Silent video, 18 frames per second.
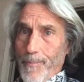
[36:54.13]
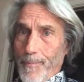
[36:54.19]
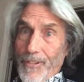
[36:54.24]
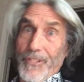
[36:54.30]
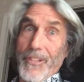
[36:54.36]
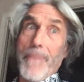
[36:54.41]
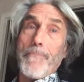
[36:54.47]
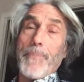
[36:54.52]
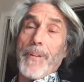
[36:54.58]

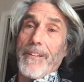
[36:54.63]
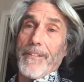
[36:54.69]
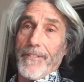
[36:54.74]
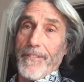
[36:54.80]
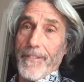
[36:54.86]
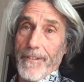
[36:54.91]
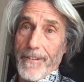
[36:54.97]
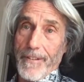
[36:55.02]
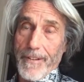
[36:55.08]

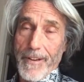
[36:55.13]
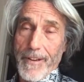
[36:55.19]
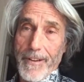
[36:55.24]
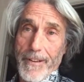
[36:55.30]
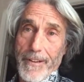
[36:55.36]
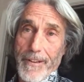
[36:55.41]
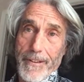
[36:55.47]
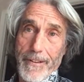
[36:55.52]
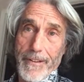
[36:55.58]
precipitously
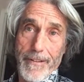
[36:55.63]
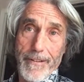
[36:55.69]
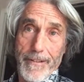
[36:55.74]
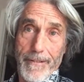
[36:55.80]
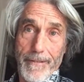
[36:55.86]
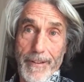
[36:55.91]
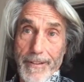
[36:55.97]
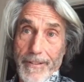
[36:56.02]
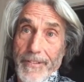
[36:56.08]

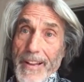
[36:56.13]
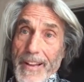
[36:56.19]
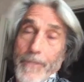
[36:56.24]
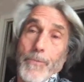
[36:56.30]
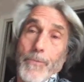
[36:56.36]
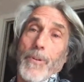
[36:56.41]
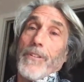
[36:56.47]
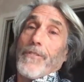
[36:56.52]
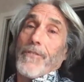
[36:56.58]
because
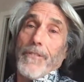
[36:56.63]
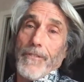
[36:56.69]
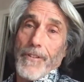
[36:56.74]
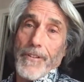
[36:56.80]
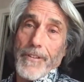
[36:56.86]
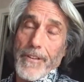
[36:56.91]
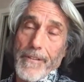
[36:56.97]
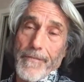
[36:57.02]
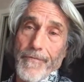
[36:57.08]
that's what you're
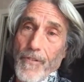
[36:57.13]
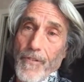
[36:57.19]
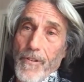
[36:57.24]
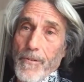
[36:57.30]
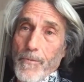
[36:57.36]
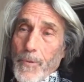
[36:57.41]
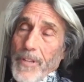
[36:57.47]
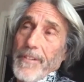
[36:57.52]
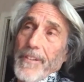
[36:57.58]
looking
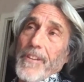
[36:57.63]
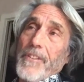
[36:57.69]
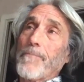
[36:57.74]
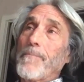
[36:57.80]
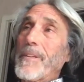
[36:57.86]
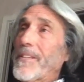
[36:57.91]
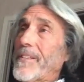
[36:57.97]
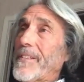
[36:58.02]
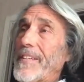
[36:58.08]
for. We
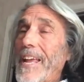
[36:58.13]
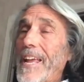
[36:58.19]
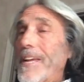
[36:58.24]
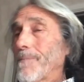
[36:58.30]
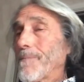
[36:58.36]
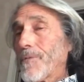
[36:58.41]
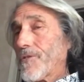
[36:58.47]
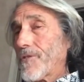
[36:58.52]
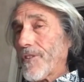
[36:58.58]
just
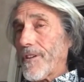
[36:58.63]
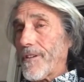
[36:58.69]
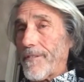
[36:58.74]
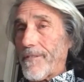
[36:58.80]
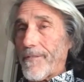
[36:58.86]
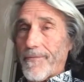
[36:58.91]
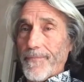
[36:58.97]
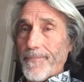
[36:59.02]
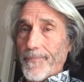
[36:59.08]
misnamed shit.
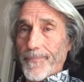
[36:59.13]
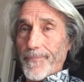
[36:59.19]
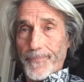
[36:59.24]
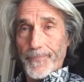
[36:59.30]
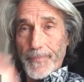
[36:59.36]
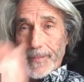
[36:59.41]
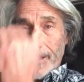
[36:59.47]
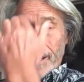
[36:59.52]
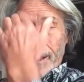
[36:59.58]

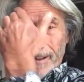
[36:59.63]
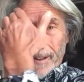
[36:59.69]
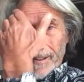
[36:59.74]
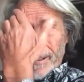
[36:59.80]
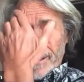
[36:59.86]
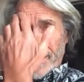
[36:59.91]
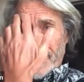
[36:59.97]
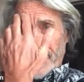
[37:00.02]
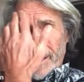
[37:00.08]
Yeah.
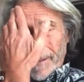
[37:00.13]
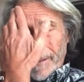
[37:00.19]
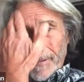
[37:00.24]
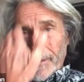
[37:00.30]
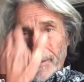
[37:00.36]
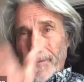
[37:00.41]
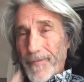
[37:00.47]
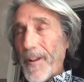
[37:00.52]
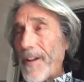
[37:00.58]
If
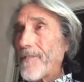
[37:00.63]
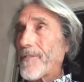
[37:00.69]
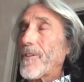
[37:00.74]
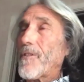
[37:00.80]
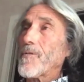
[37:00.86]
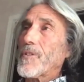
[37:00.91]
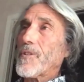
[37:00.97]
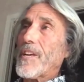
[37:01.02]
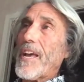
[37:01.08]
you felt
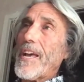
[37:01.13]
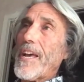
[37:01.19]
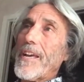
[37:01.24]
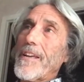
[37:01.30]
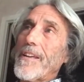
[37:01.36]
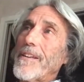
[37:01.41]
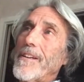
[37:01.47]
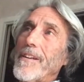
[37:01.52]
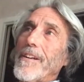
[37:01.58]

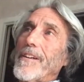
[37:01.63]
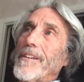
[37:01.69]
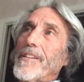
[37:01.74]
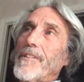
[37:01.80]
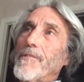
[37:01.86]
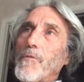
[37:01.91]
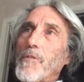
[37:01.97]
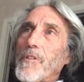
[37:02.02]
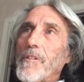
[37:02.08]
okay,
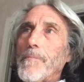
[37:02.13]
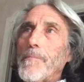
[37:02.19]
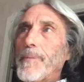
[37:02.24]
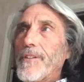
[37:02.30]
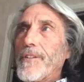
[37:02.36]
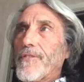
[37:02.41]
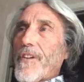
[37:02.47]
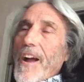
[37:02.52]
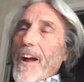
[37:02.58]
you wouldn't
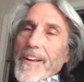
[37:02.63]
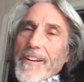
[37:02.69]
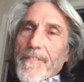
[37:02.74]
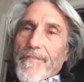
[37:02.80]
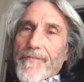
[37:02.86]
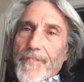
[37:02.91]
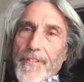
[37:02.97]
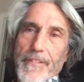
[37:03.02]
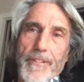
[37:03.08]
be trying
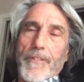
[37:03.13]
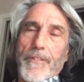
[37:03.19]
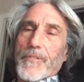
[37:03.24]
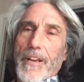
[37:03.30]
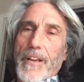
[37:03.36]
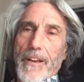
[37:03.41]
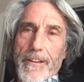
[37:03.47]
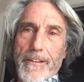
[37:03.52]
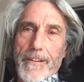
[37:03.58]
to feel
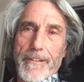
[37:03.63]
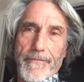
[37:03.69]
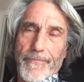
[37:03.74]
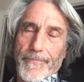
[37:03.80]
okay.